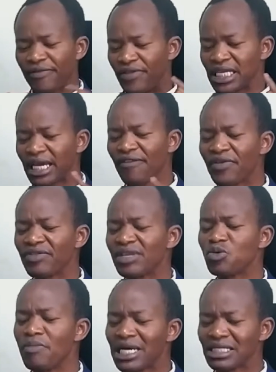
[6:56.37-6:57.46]
The second thing that
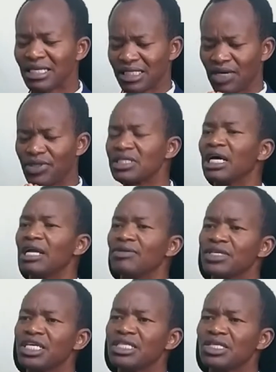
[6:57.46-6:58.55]
we must ask
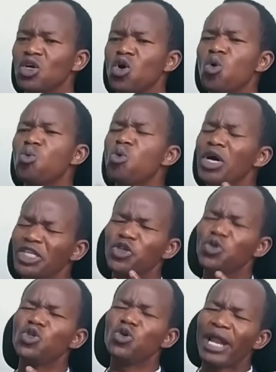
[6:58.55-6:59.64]
ourselves is, what
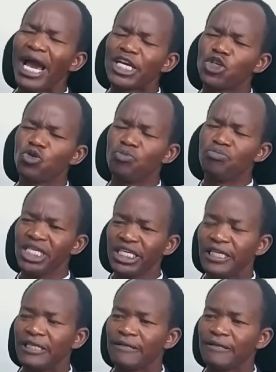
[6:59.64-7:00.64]
would you like to be?